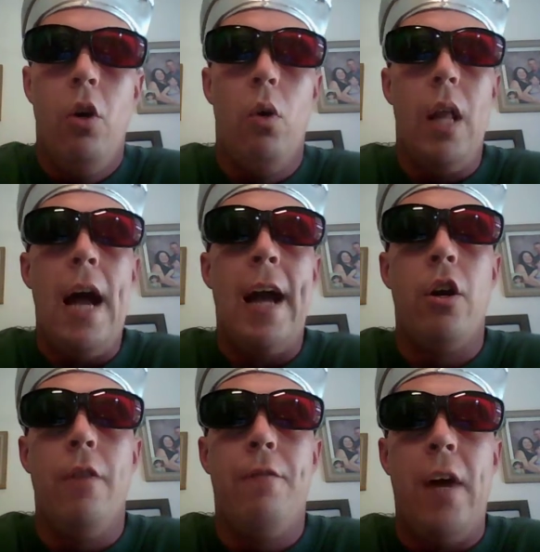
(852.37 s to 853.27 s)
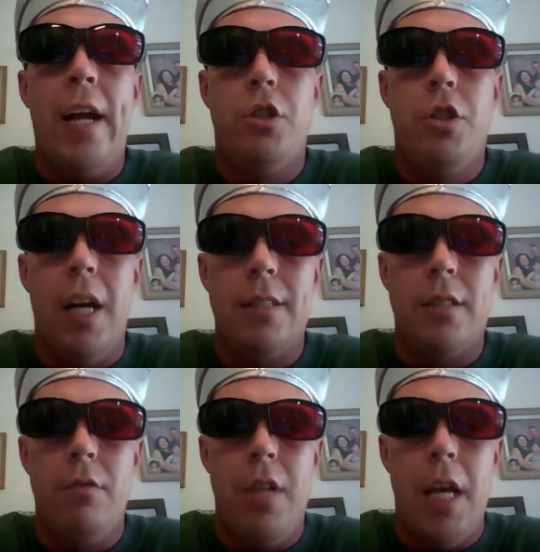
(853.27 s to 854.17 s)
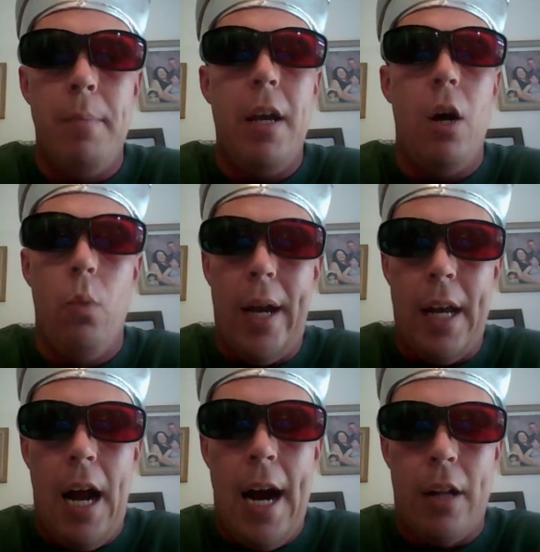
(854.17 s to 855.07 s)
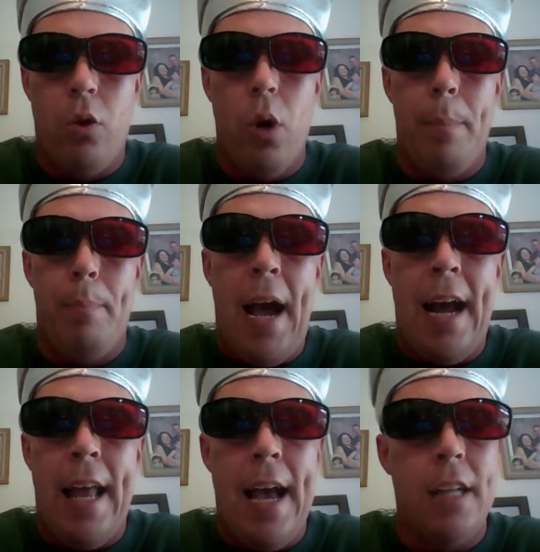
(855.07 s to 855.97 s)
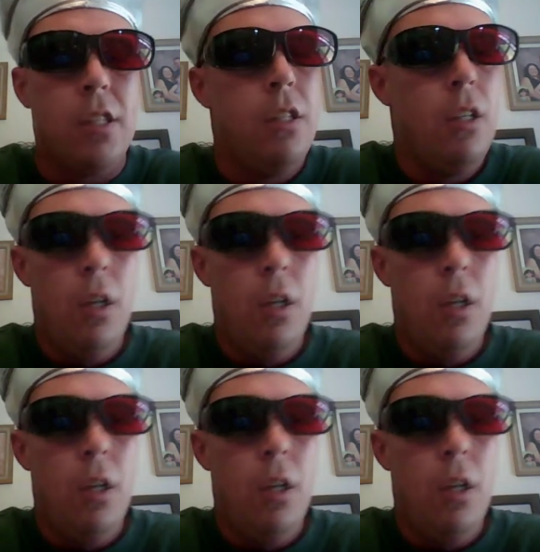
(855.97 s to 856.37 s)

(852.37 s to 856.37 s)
Well, our good friend Justin Dimmitt, a wicked hardcore badass,